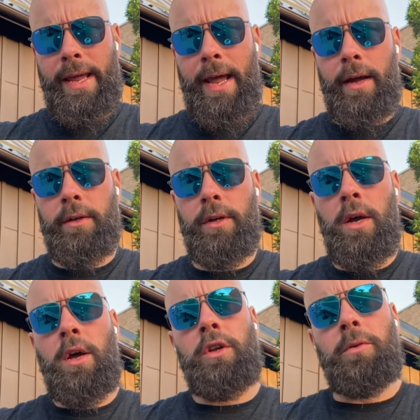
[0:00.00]
hand
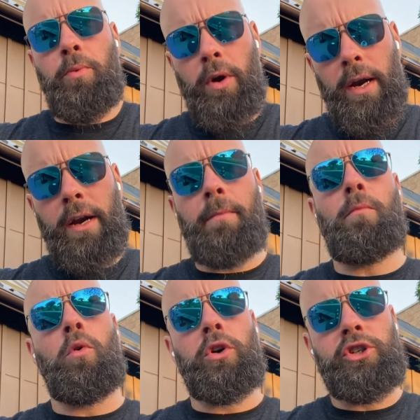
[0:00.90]
to put it in a
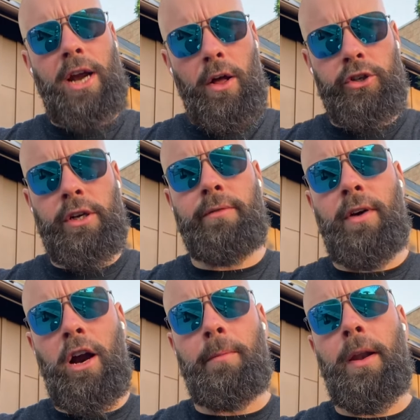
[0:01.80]
more challenging
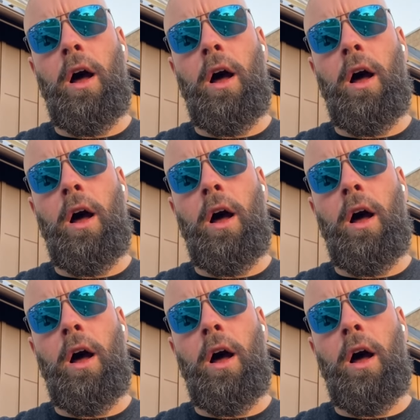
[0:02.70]
environment.